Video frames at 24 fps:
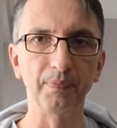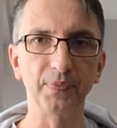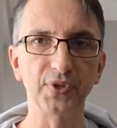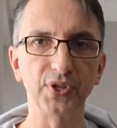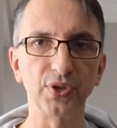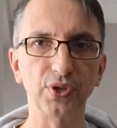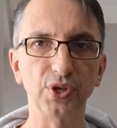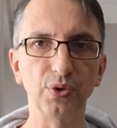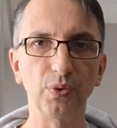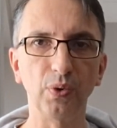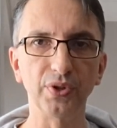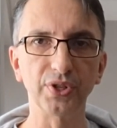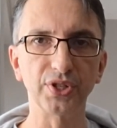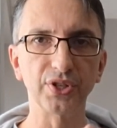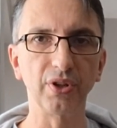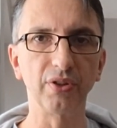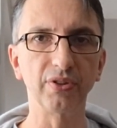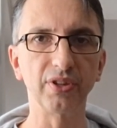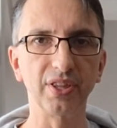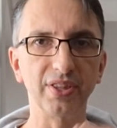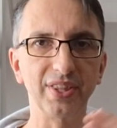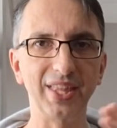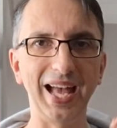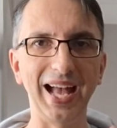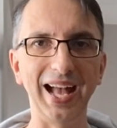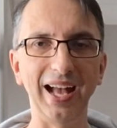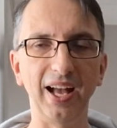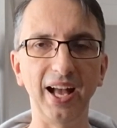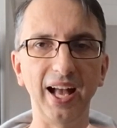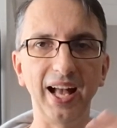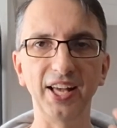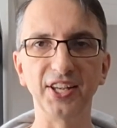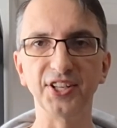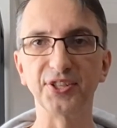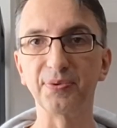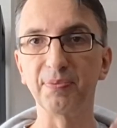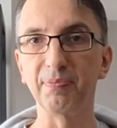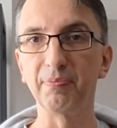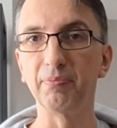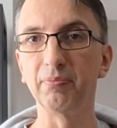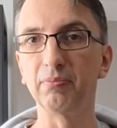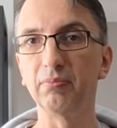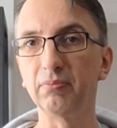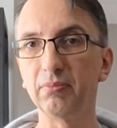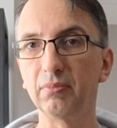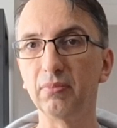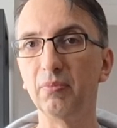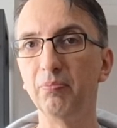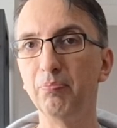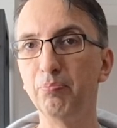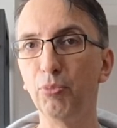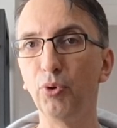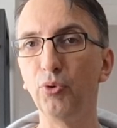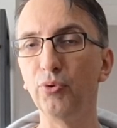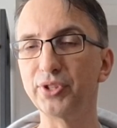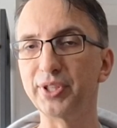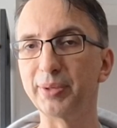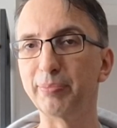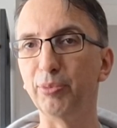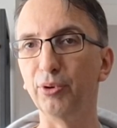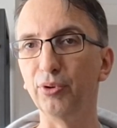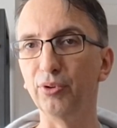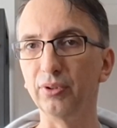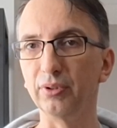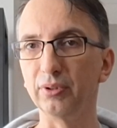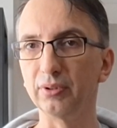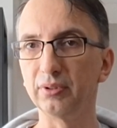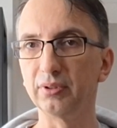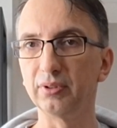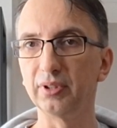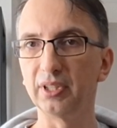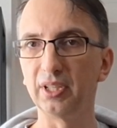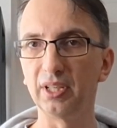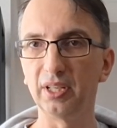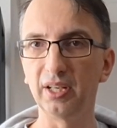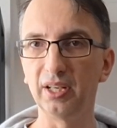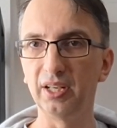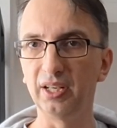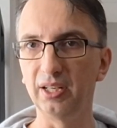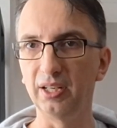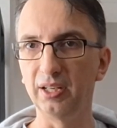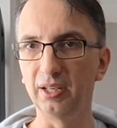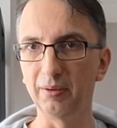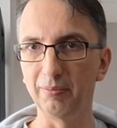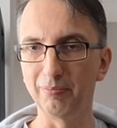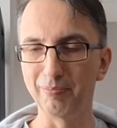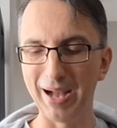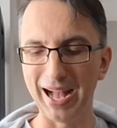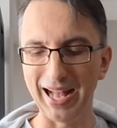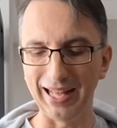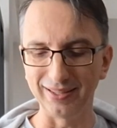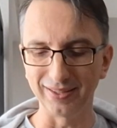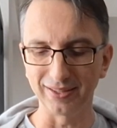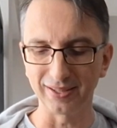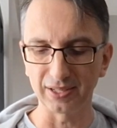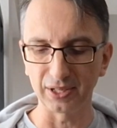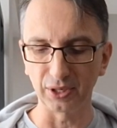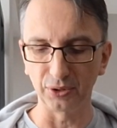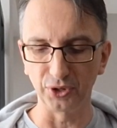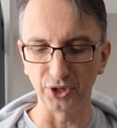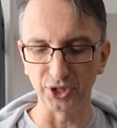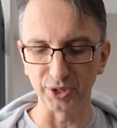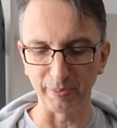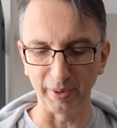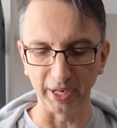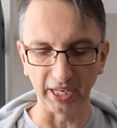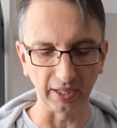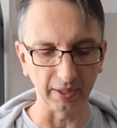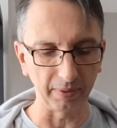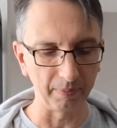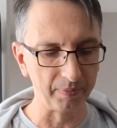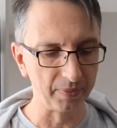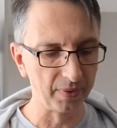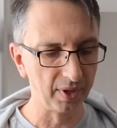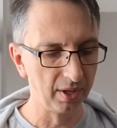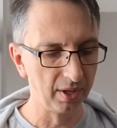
So you want something that has multiple bands, so to speak.